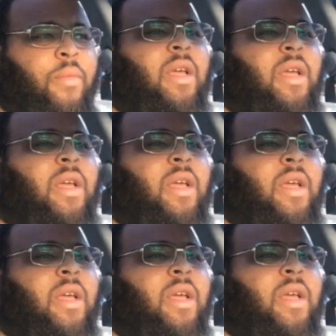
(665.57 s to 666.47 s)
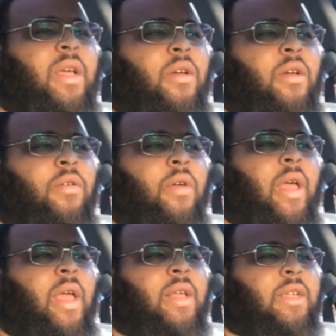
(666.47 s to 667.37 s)
but that man of sin, okay,
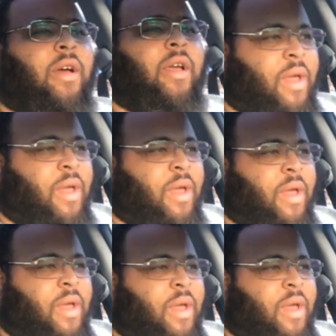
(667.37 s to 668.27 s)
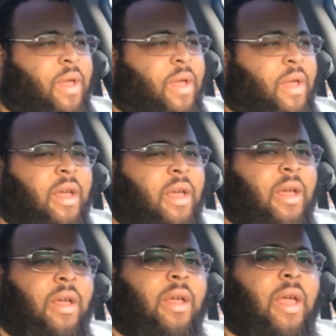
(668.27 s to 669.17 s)
Esau, Edom, the so-called white man,
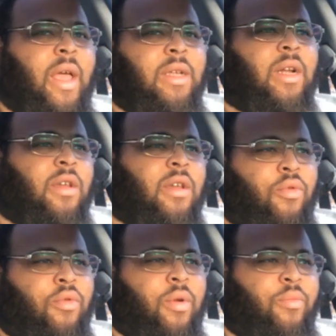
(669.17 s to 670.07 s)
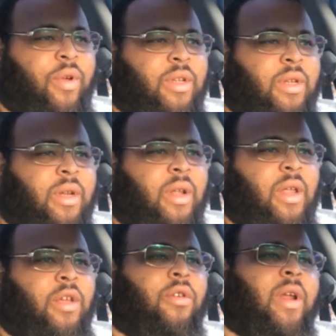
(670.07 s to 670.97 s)
he's going to throw you in prison,
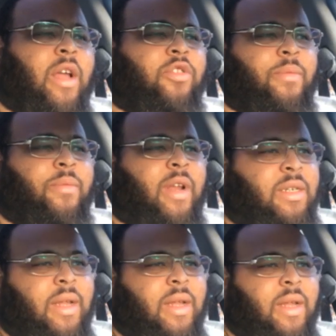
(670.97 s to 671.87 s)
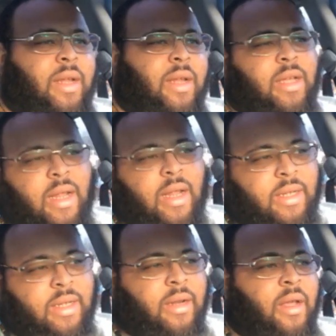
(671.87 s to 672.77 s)
and you're going to have tribulation 10 days, that
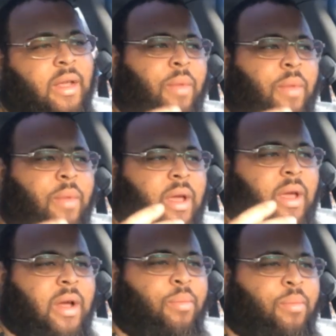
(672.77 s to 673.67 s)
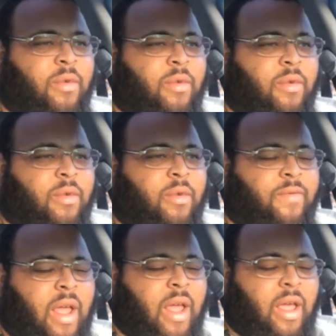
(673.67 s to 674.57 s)
10 being a complete number
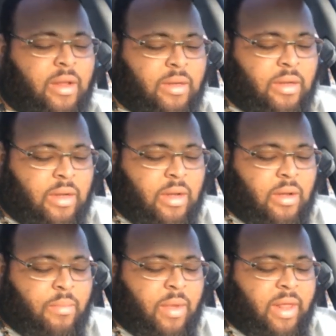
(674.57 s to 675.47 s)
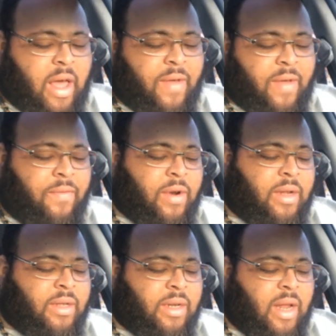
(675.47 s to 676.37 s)
of days. Be thou faithful
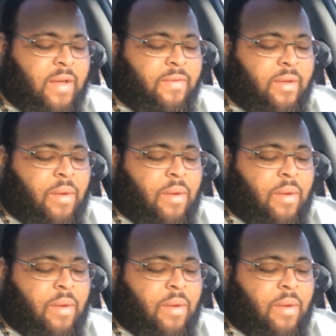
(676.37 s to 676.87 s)
unto death,